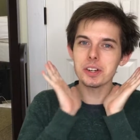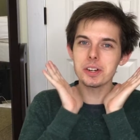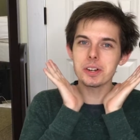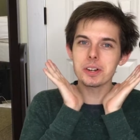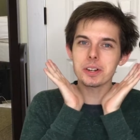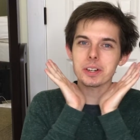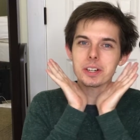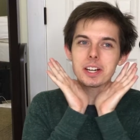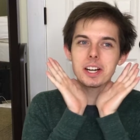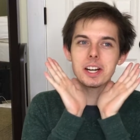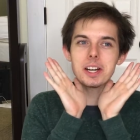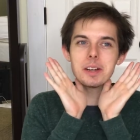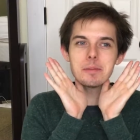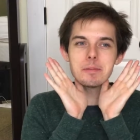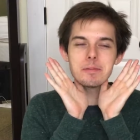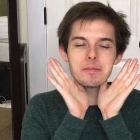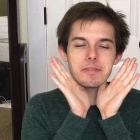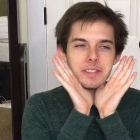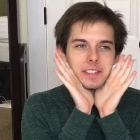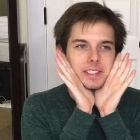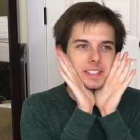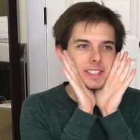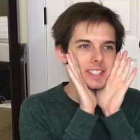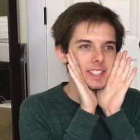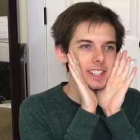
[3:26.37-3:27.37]
oh,
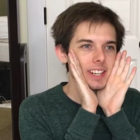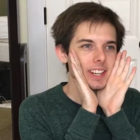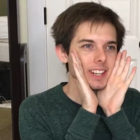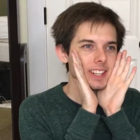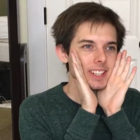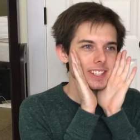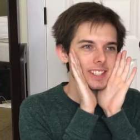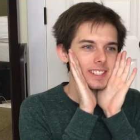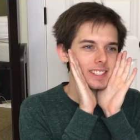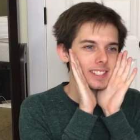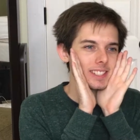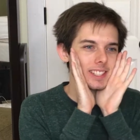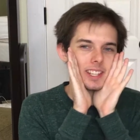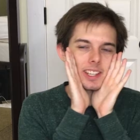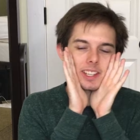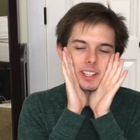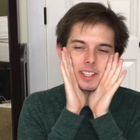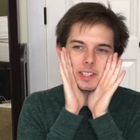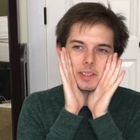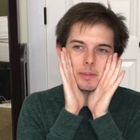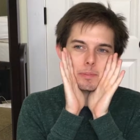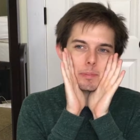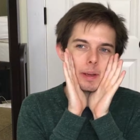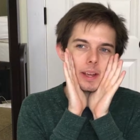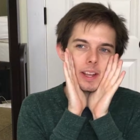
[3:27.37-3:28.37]
come visit us
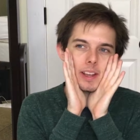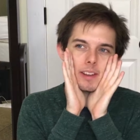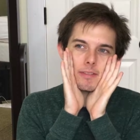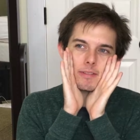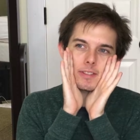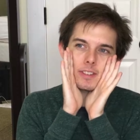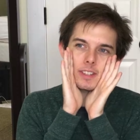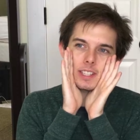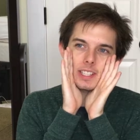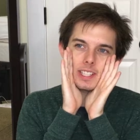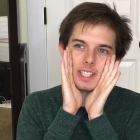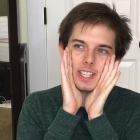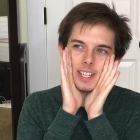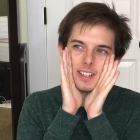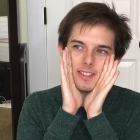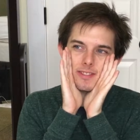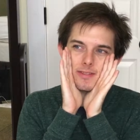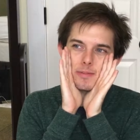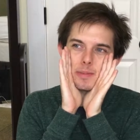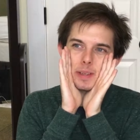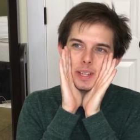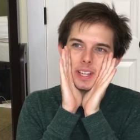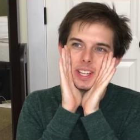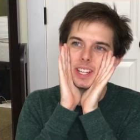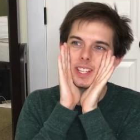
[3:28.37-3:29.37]
and pay for
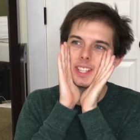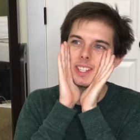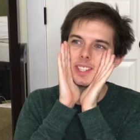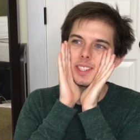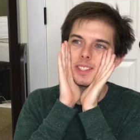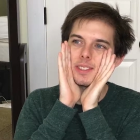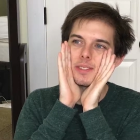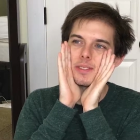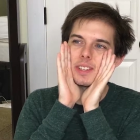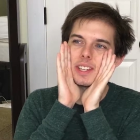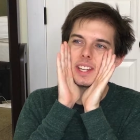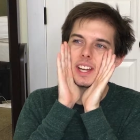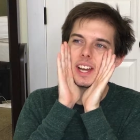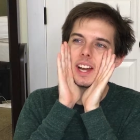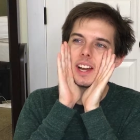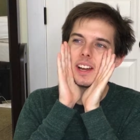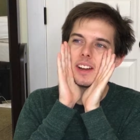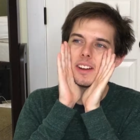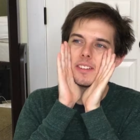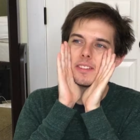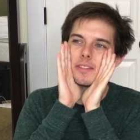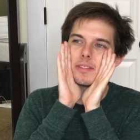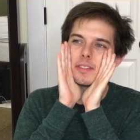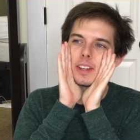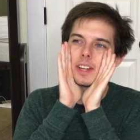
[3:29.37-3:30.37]
stuff because we
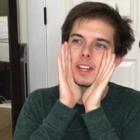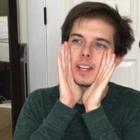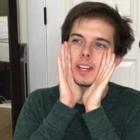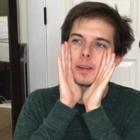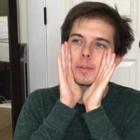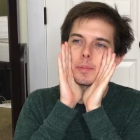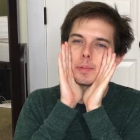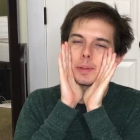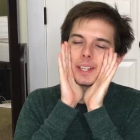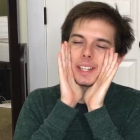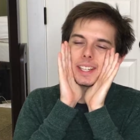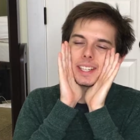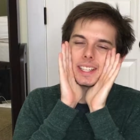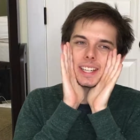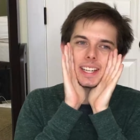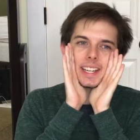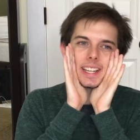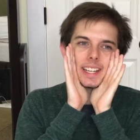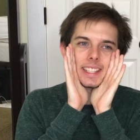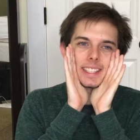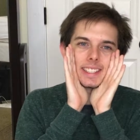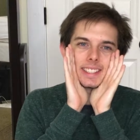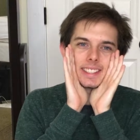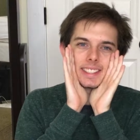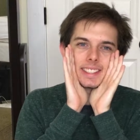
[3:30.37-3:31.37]
have pretty
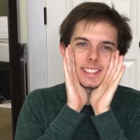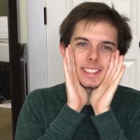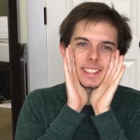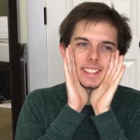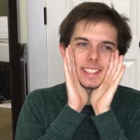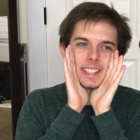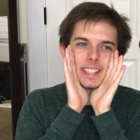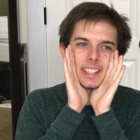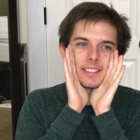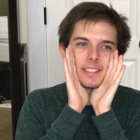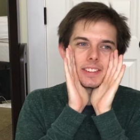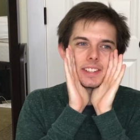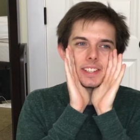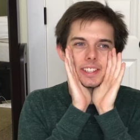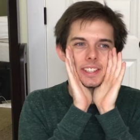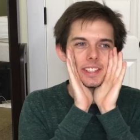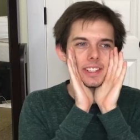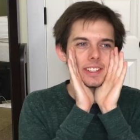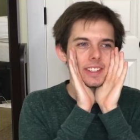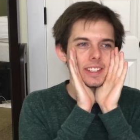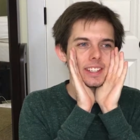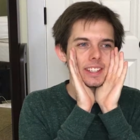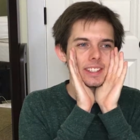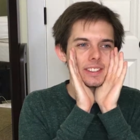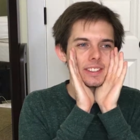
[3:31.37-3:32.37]
lights, and we
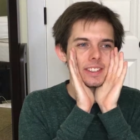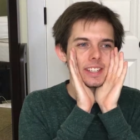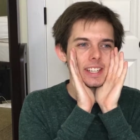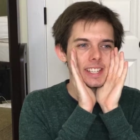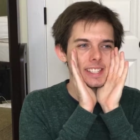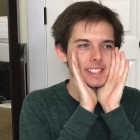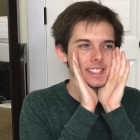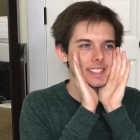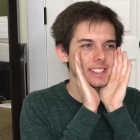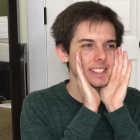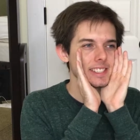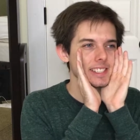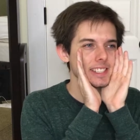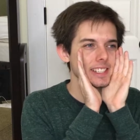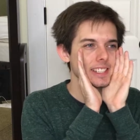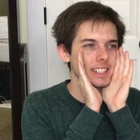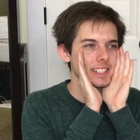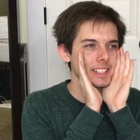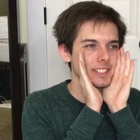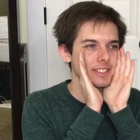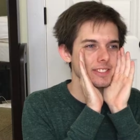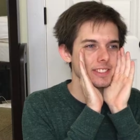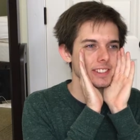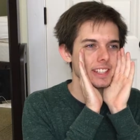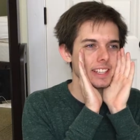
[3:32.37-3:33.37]
know that you guys are
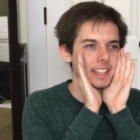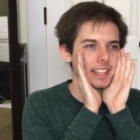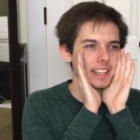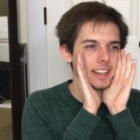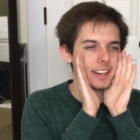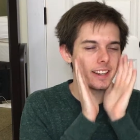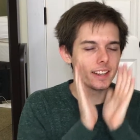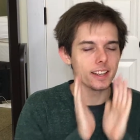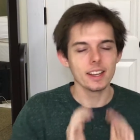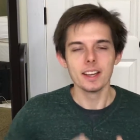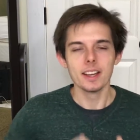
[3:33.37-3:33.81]
suckers for that.